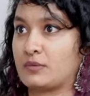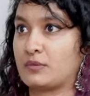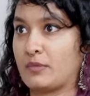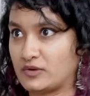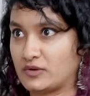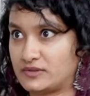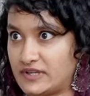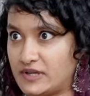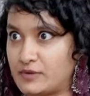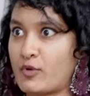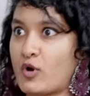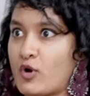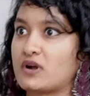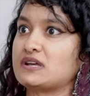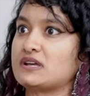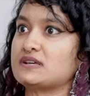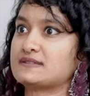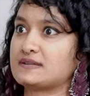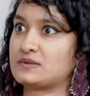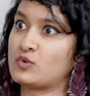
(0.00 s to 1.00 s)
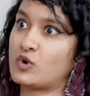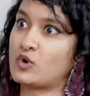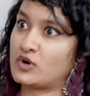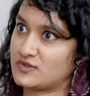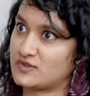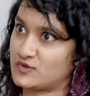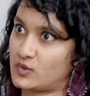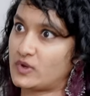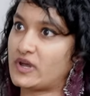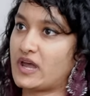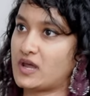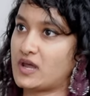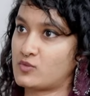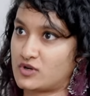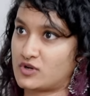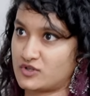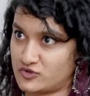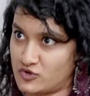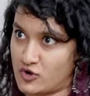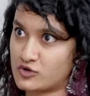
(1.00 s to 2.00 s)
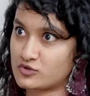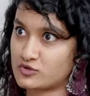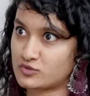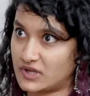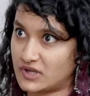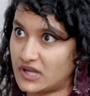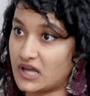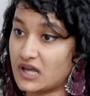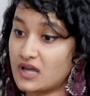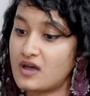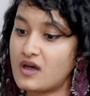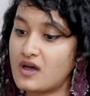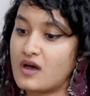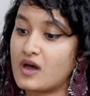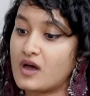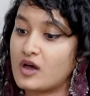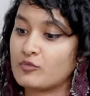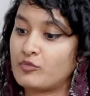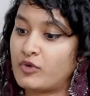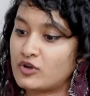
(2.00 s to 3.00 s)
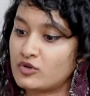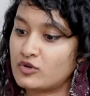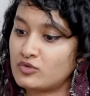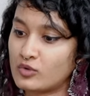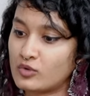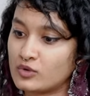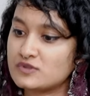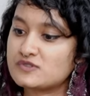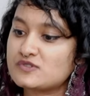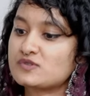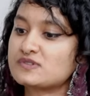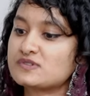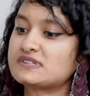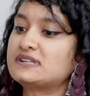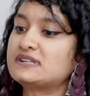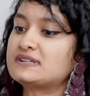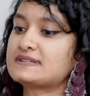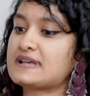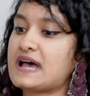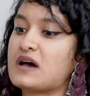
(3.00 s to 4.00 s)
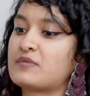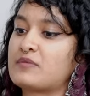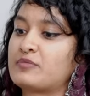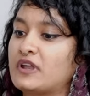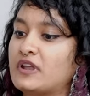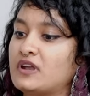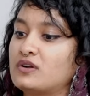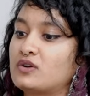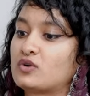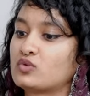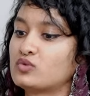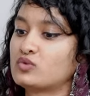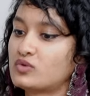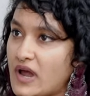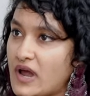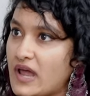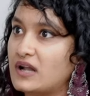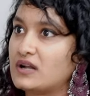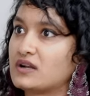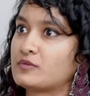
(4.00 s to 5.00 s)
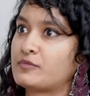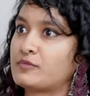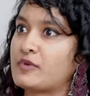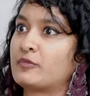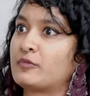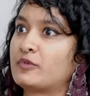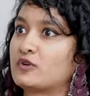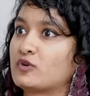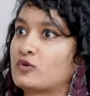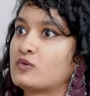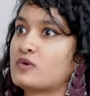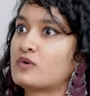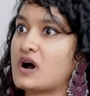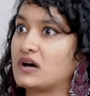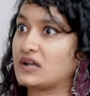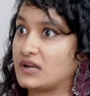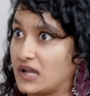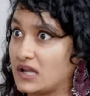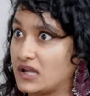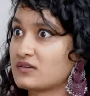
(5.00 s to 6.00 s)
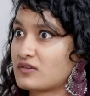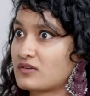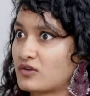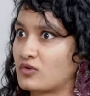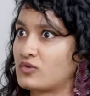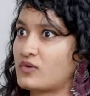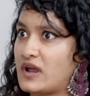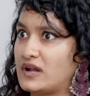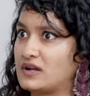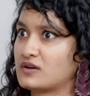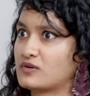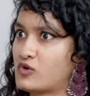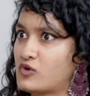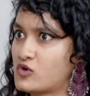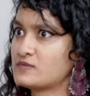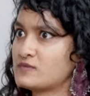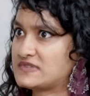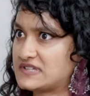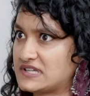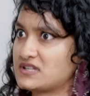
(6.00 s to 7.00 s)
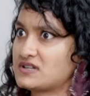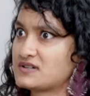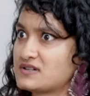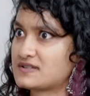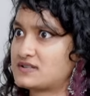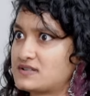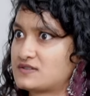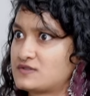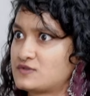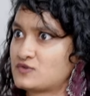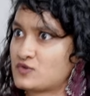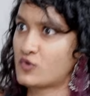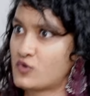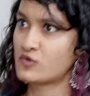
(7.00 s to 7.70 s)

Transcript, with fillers: about their bodies and what is okay and what is not okay mm -hmm. but you also see this happening to elder people who are in you know elder homes senior citizens